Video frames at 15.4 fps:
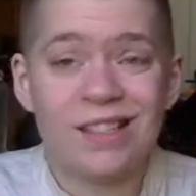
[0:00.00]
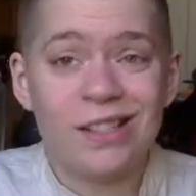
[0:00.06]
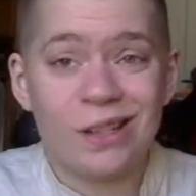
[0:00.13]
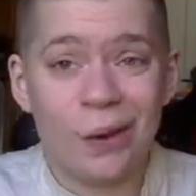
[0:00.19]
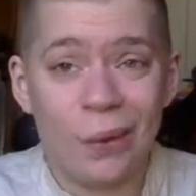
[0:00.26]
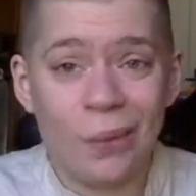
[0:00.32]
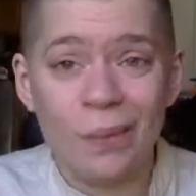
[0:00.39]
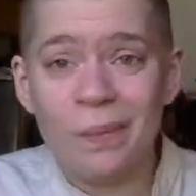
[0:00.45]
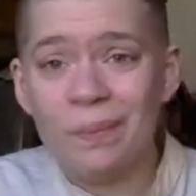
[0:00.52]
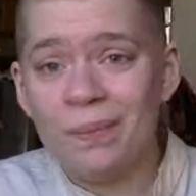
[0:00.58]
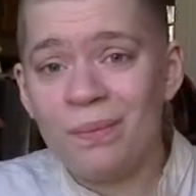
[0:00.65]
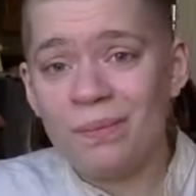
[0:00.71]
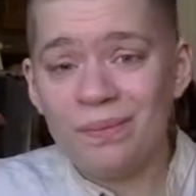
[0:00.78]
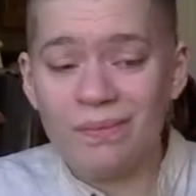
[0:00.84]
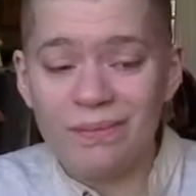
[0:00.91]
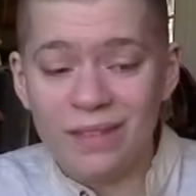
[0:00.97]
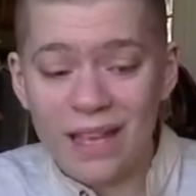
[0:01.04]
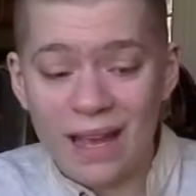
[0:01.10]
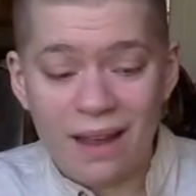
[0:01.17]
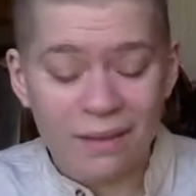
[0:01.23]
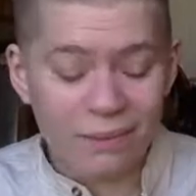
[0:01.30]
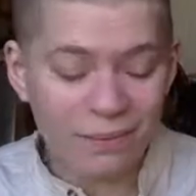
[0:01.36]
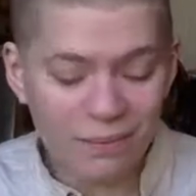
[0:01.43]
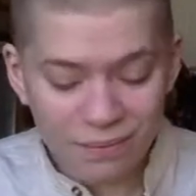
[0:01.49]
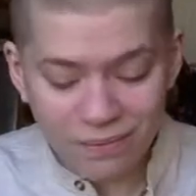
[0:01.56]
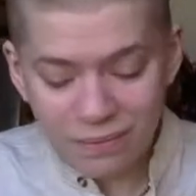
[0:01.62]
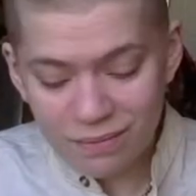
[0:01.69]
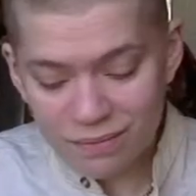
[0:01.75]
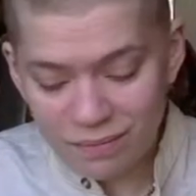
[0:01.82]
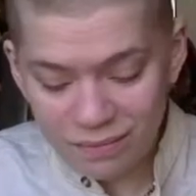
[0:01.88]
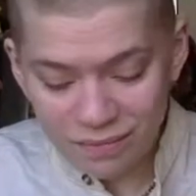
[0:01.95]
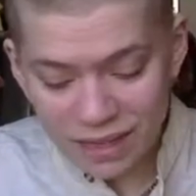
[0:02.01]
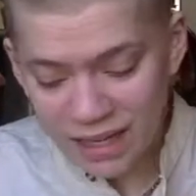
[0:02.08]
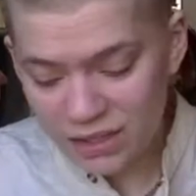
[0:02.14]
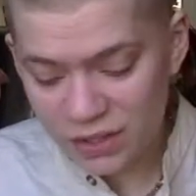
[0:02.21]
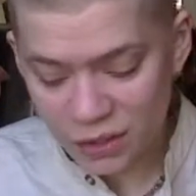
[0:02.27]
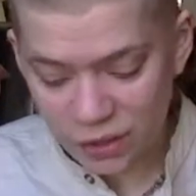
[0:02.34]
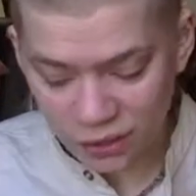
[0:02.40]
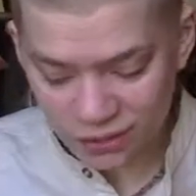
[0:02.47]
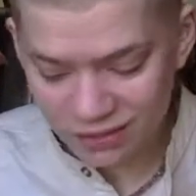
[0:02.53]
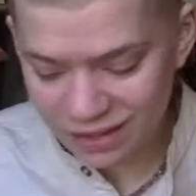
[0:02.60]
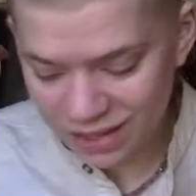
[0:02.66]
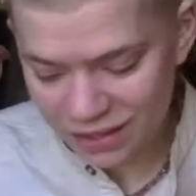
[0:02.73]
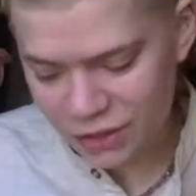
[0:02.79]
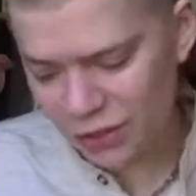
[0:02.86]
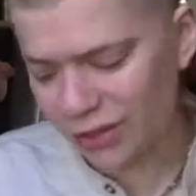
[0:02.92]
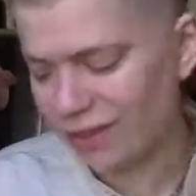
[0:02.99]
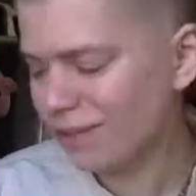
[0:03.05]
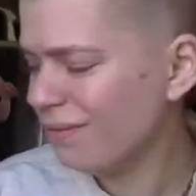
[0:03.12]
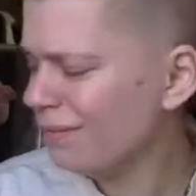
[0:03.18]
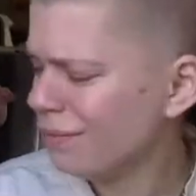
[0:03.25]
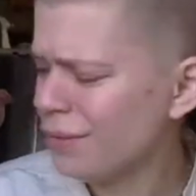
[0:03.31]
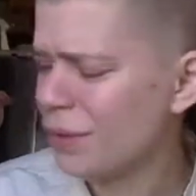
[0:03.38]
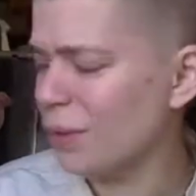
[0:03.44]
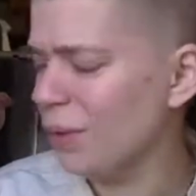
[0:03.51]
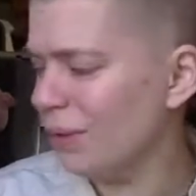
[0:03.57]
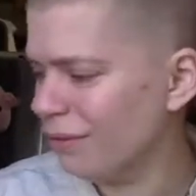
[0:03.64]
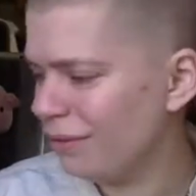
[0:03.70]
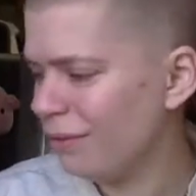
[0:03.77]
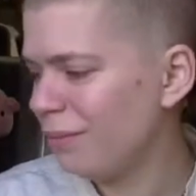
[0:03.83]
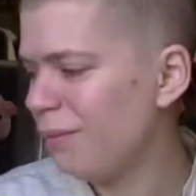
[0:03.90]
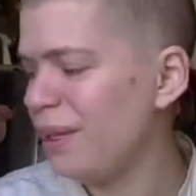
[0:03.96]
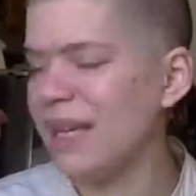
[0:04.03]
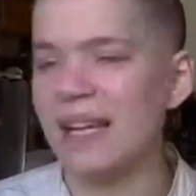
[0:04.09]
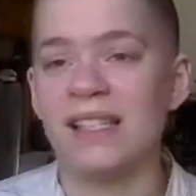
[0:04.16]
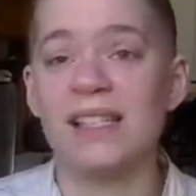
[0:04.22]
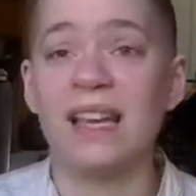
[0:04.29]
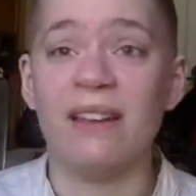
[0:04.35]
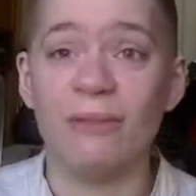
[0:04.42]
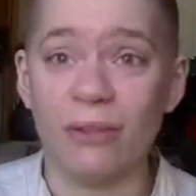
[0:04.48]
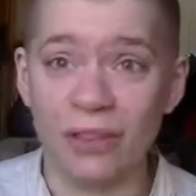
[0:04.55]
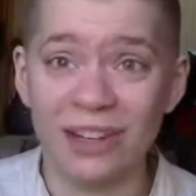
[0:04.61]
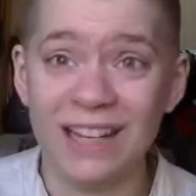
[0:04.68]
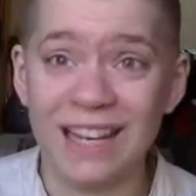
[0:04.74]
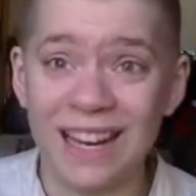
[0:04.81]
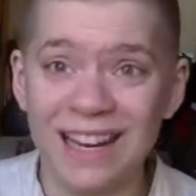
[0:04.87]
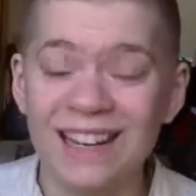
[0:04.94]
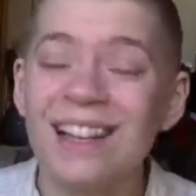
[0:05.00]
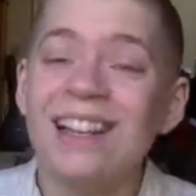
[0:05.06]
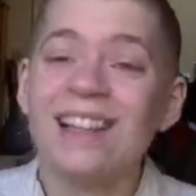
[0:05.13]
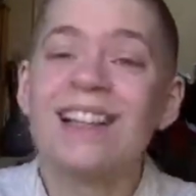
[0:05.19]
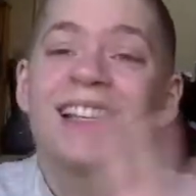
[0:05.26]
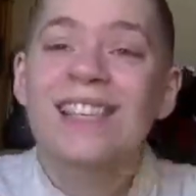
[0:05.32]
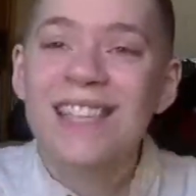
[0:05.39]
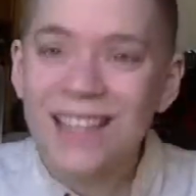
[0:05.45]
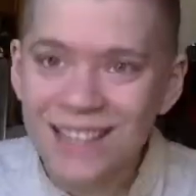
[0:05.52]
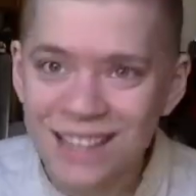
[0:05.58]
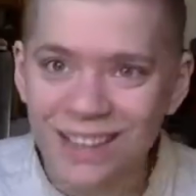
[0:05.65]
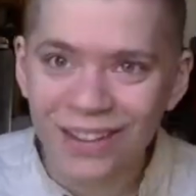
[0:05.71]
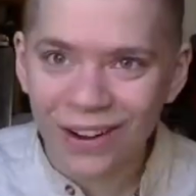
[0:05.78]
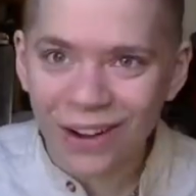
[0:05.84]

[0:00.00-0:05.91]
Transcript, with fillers: So yeah, that's your, that's your sort of PSA for the day. Let's get into the